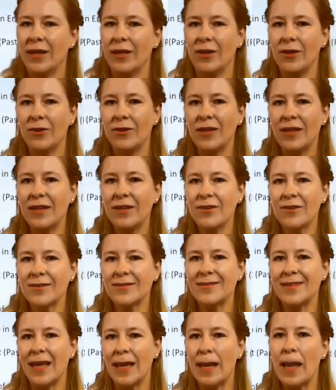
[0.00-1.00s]
You need to
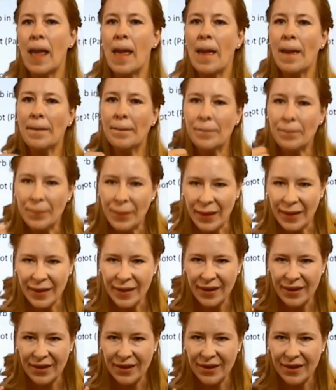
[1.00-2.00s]
say
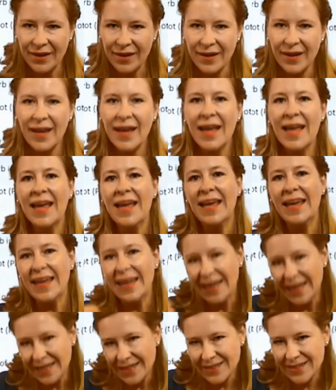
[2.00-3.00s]
bigger,
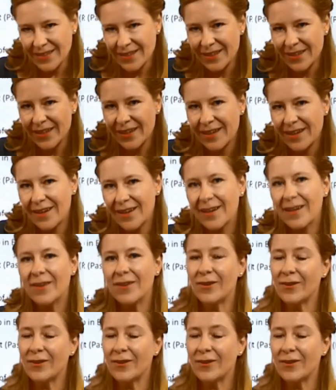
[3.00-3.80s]
easier,